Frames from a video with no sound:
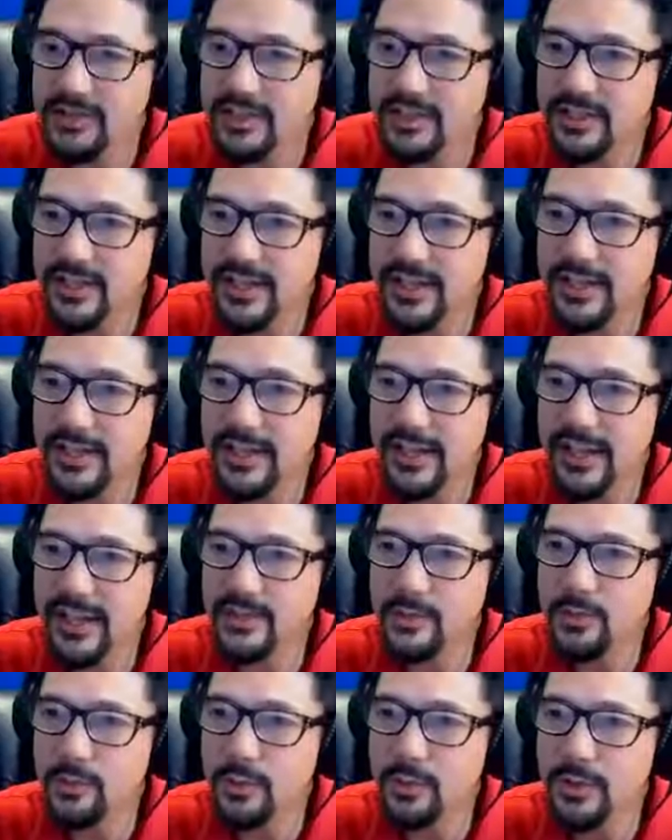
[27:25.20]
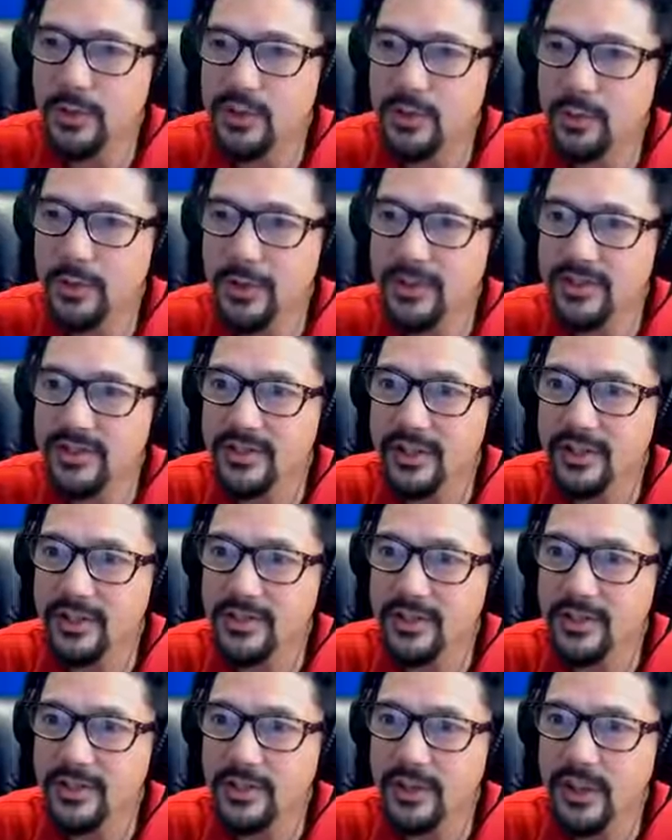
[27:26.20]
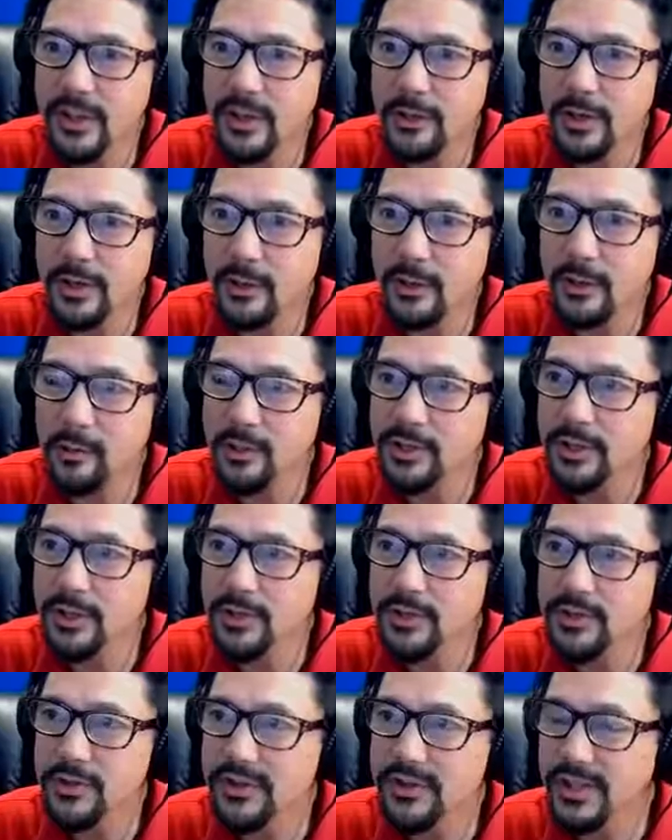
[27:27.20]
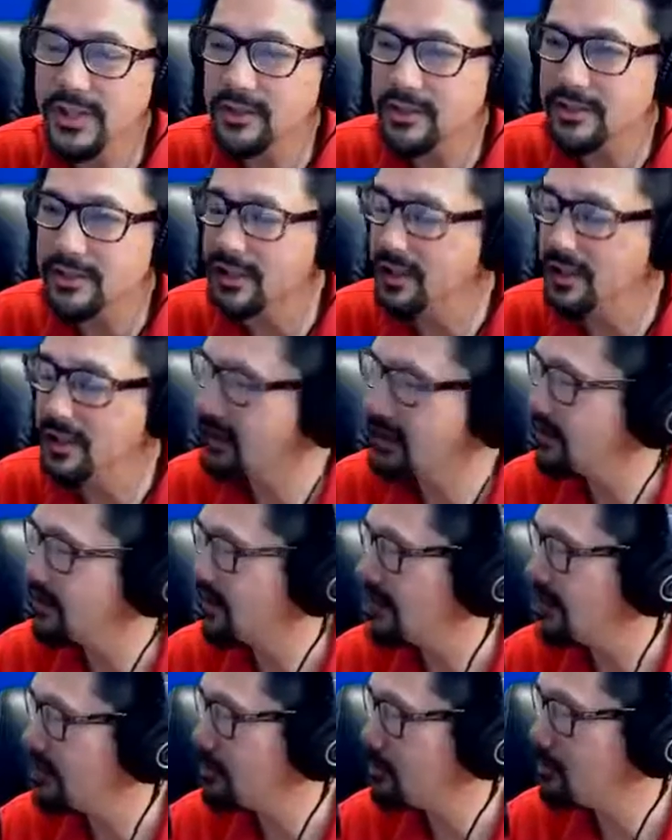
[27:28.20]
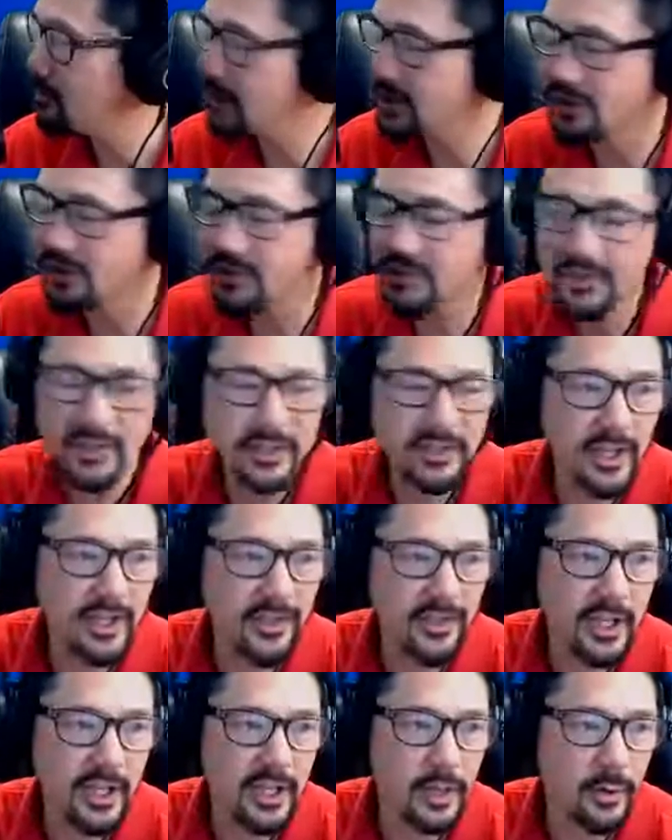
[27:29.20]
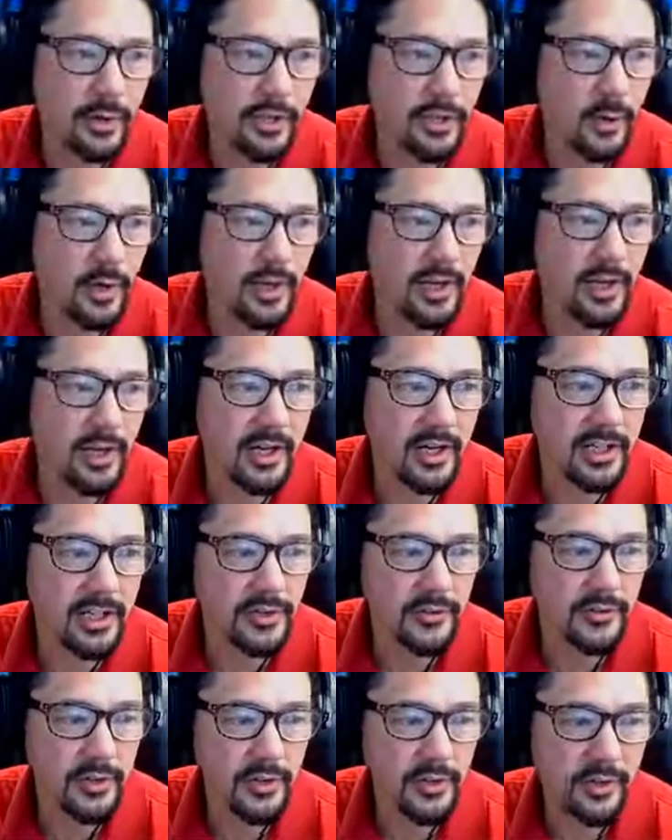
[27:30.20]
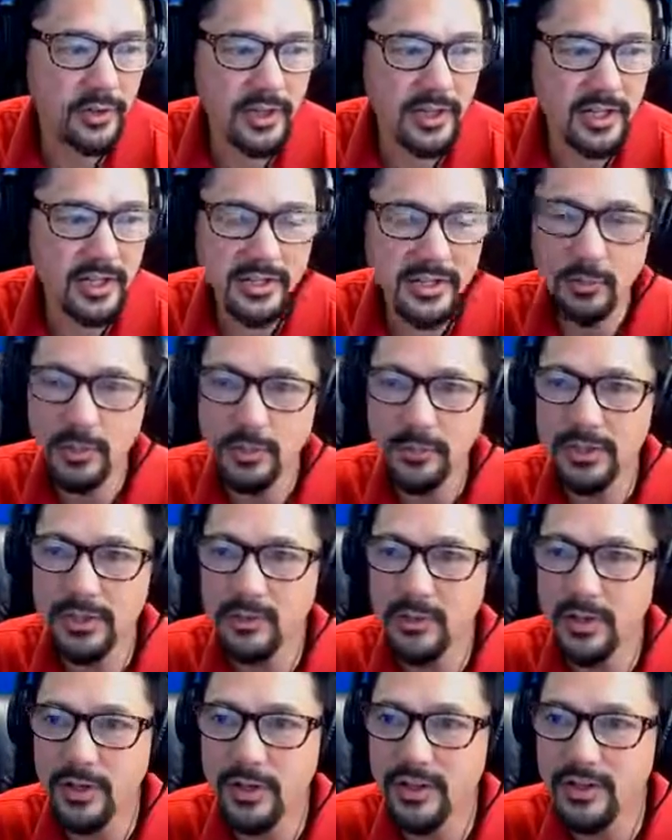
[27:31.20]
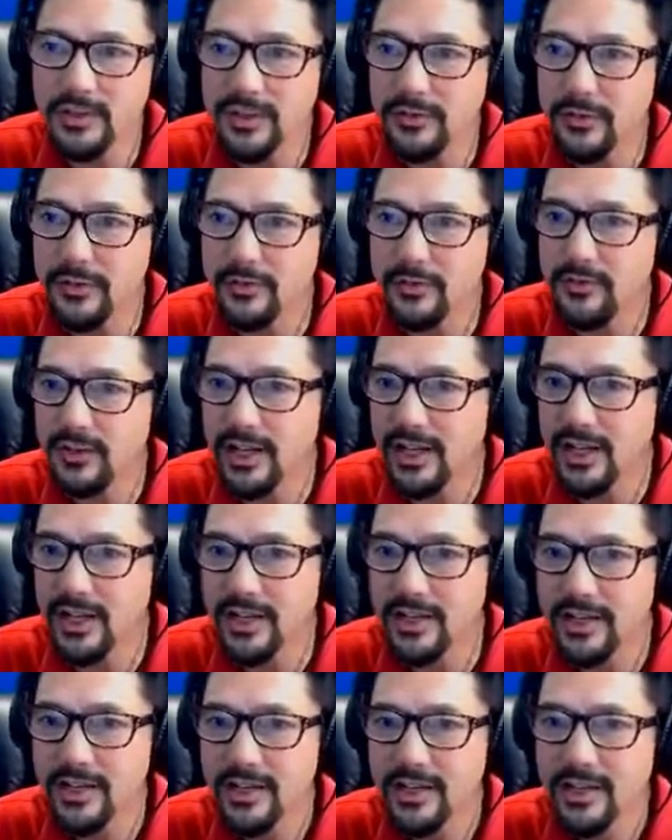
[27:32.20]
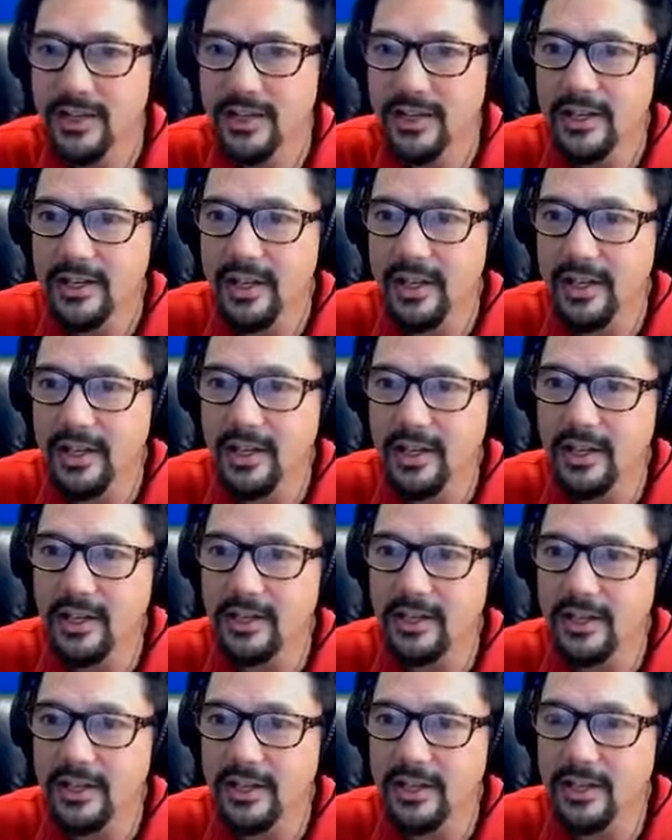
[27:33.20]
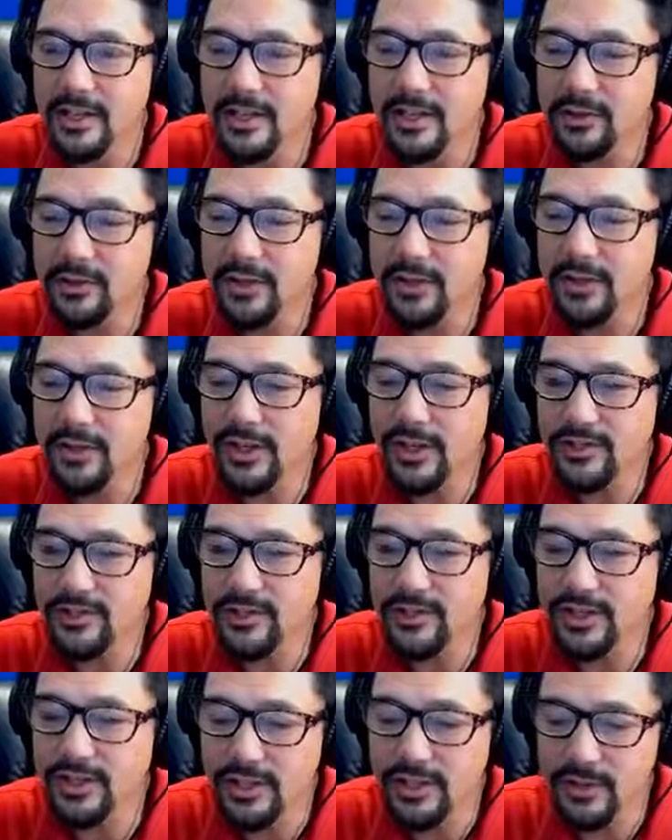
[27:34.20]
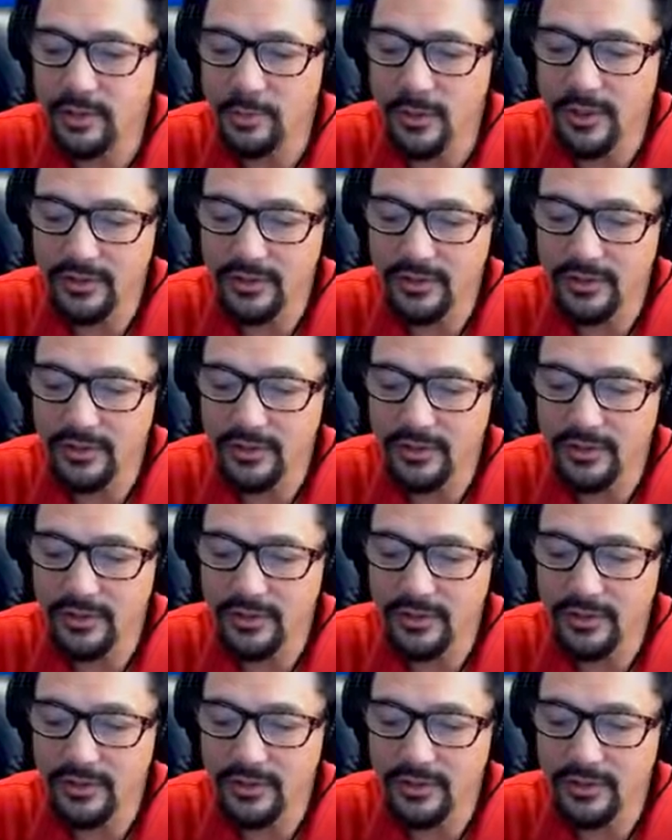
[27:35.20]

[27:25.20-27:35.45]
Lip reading: any last words you want to say, Linda? And we'll close this out. And I want to say thank you again to our audience for joining us, and we'll be doing Friday in 2018 as well.